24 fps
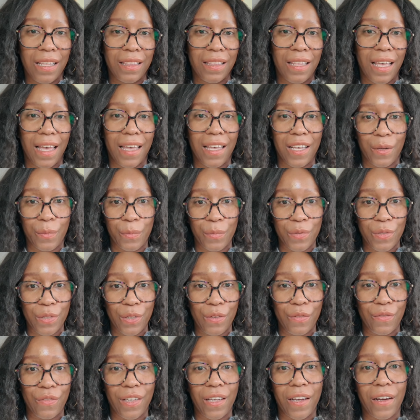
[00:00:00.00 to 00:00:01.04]
that helps
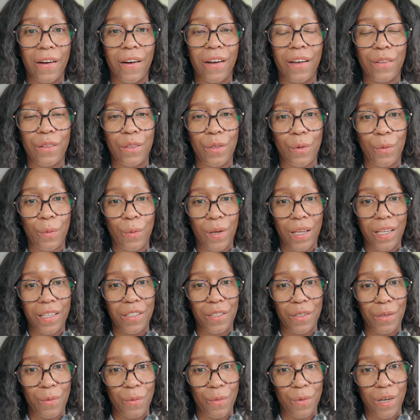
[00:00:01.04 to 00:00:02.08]
you figure out the
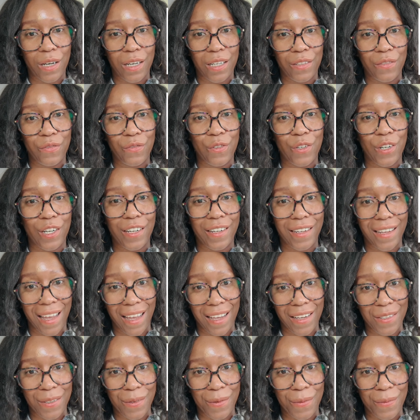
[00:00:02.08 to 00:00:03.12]
wick you want for your
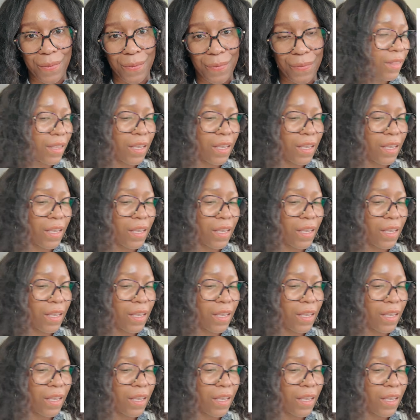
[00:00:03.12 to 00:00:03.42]
candle.